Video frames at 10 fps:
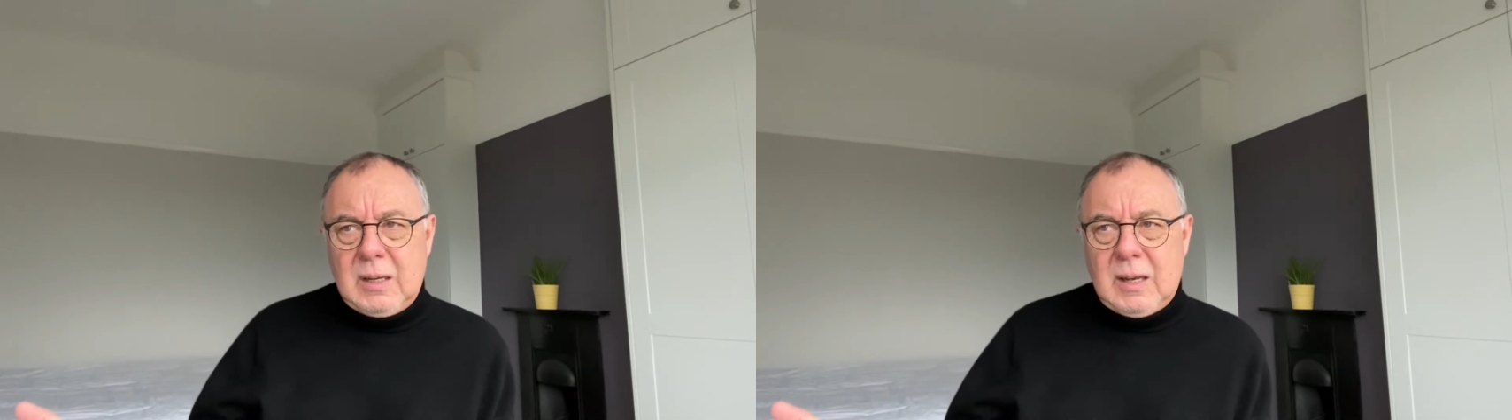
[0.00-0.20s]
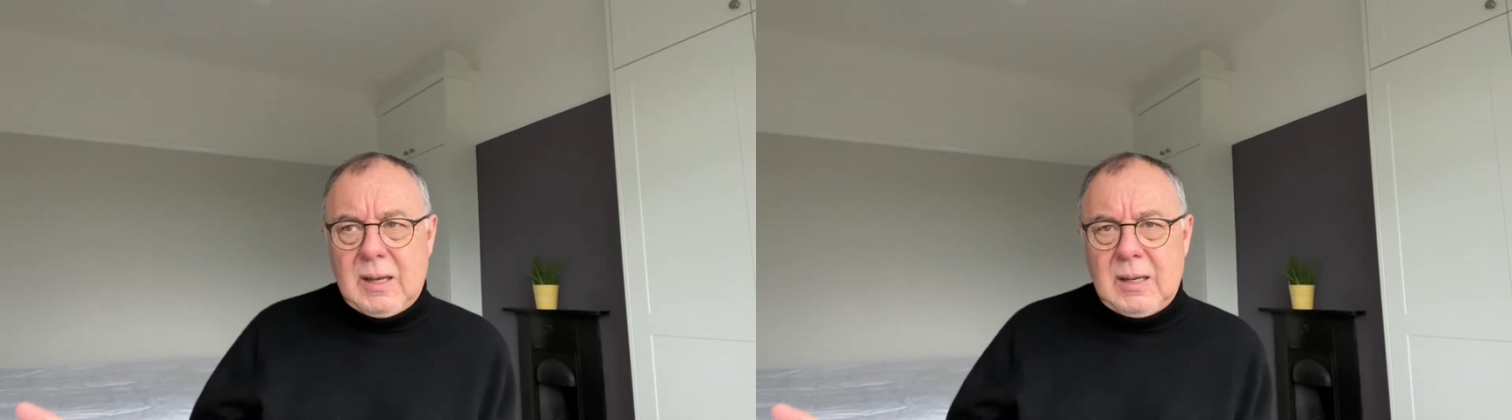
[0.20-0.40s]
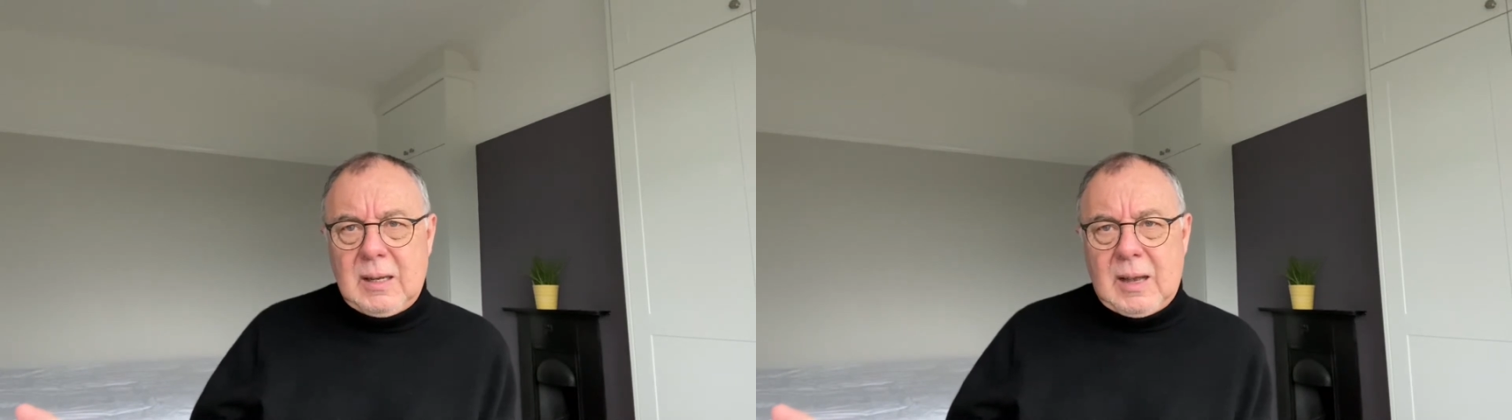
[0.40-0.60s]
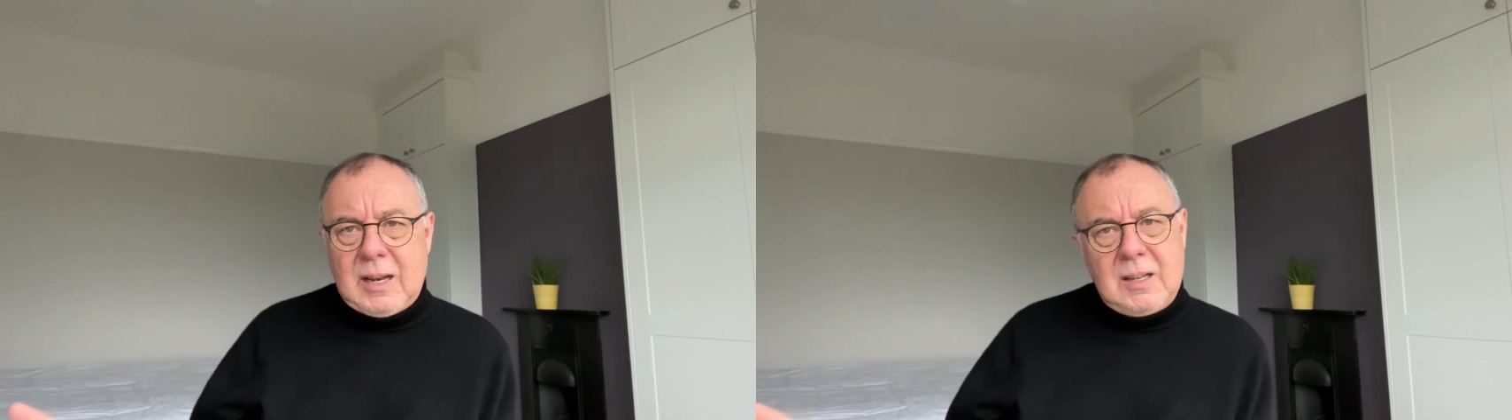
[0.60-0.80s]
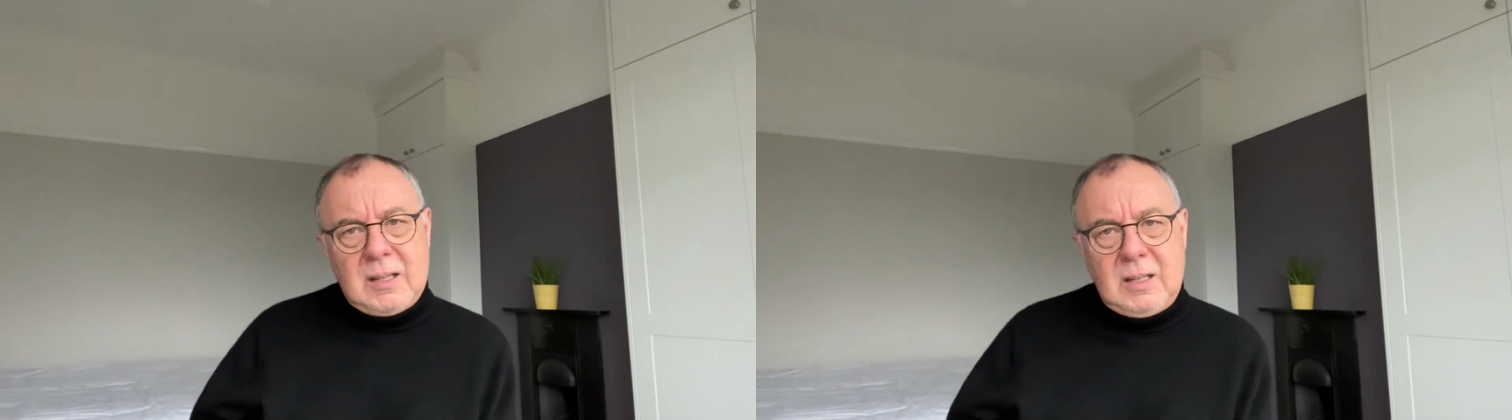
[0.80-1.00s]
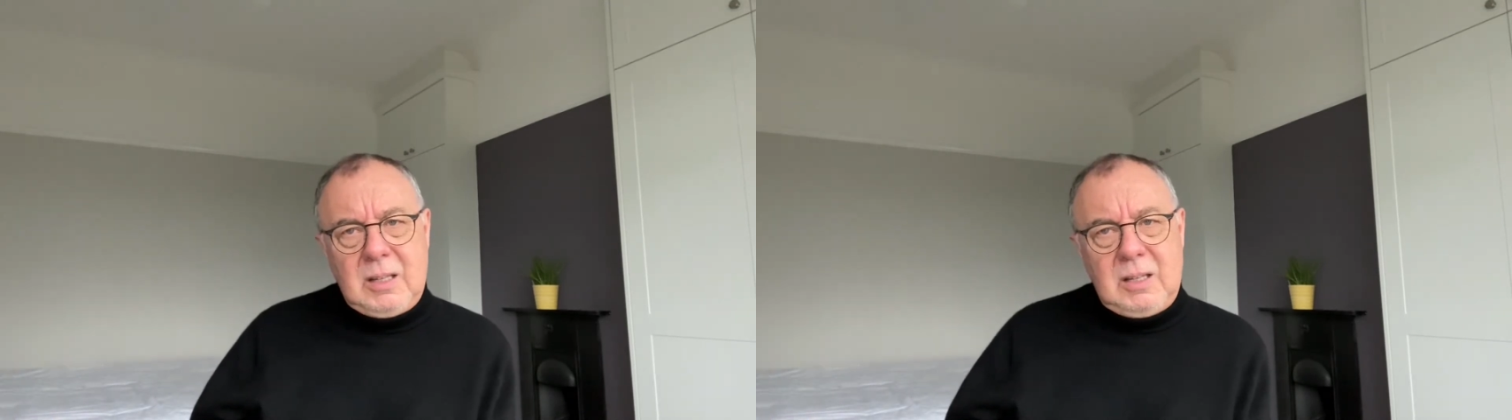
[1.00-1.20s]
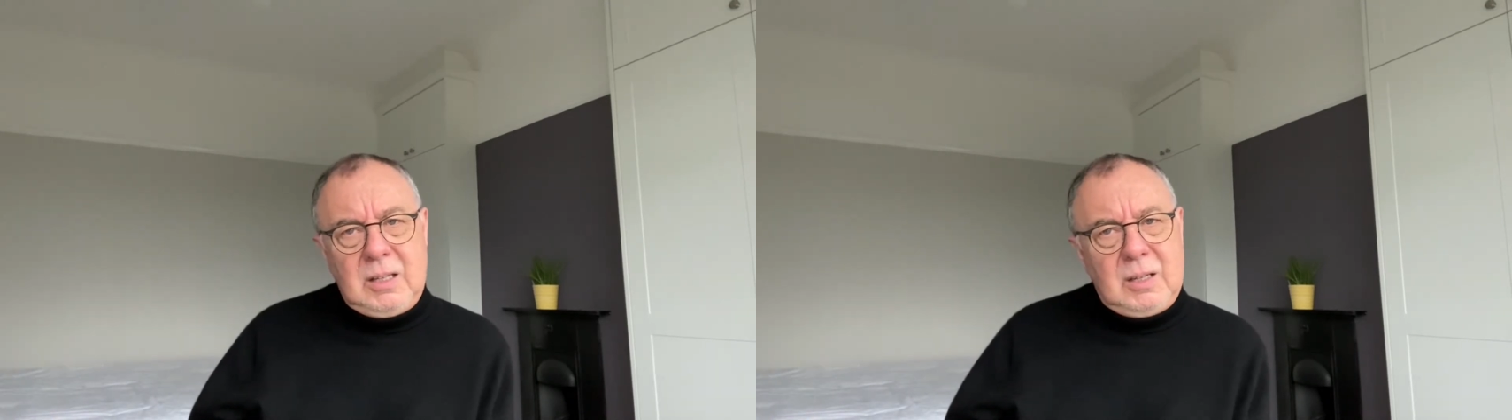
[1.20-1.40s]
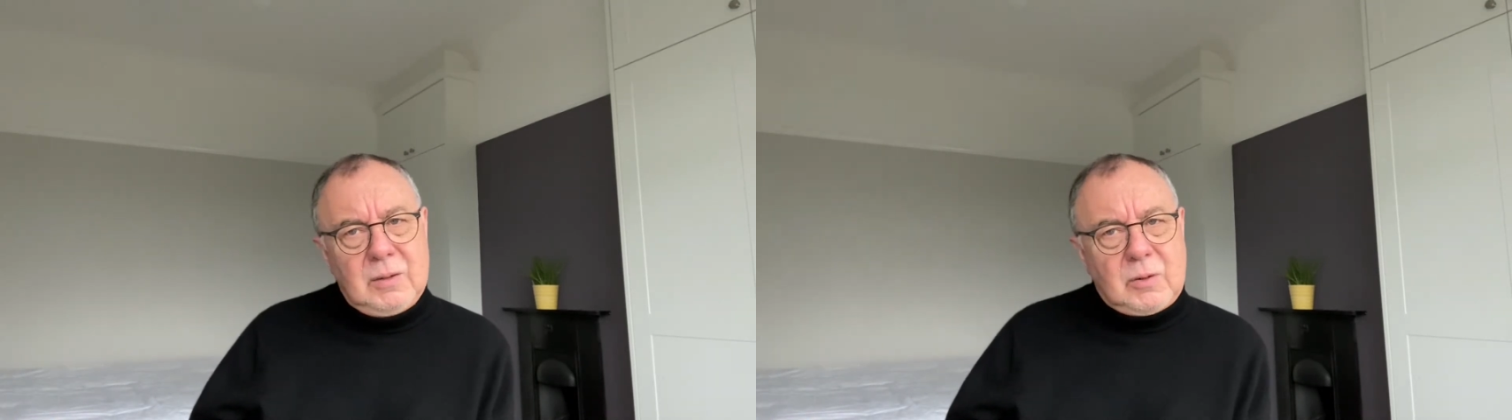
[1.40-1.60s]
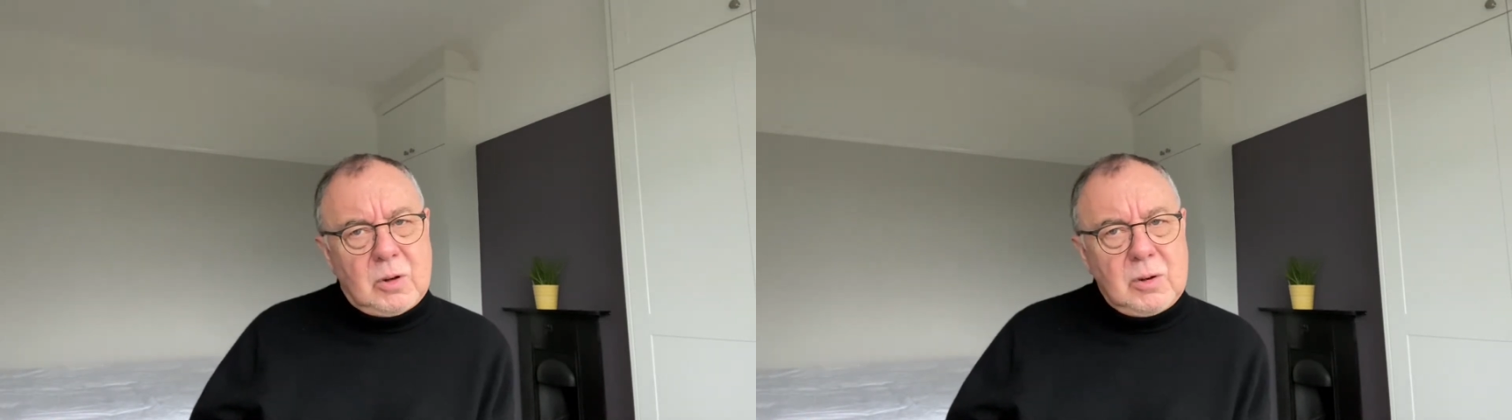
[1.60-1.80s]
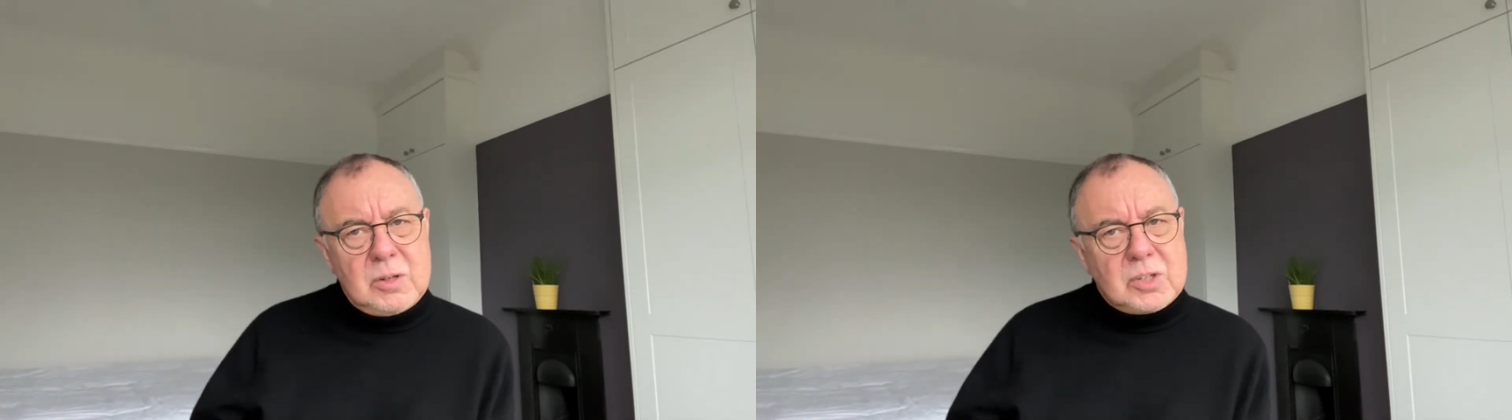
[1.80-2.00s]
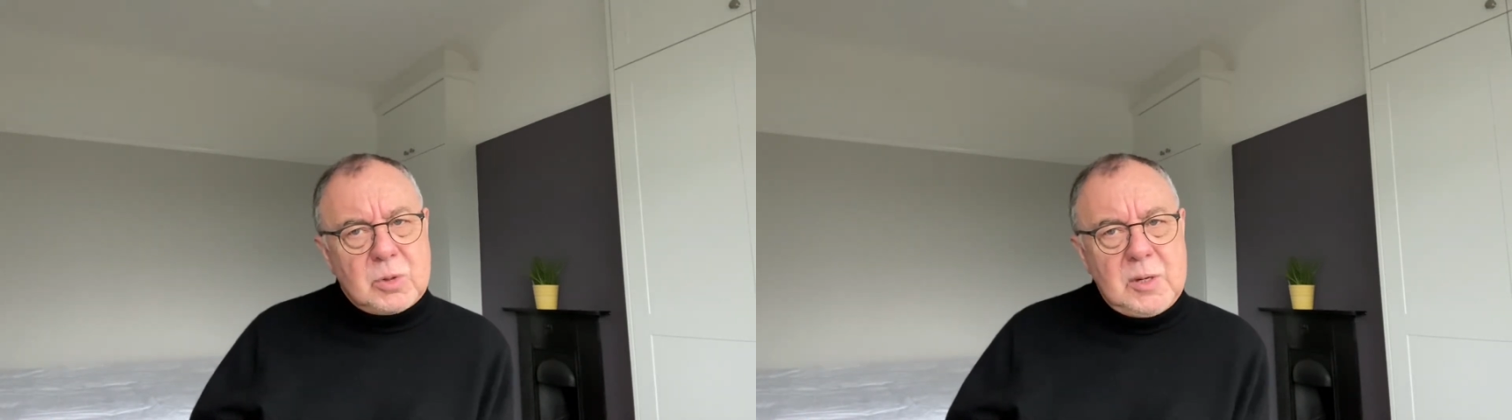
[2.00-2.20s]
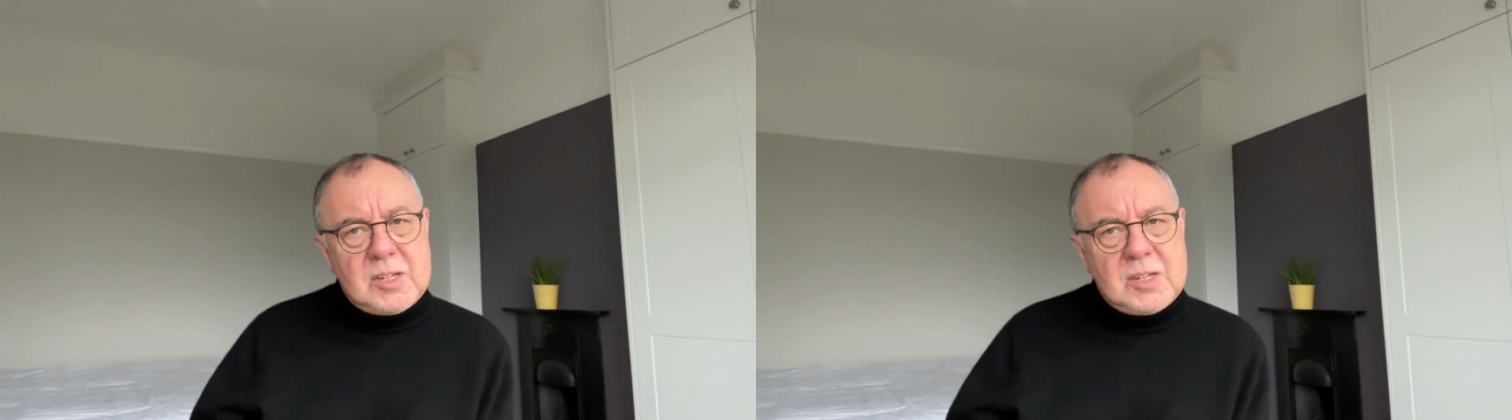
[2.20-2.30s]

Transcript: and you've got to squeeze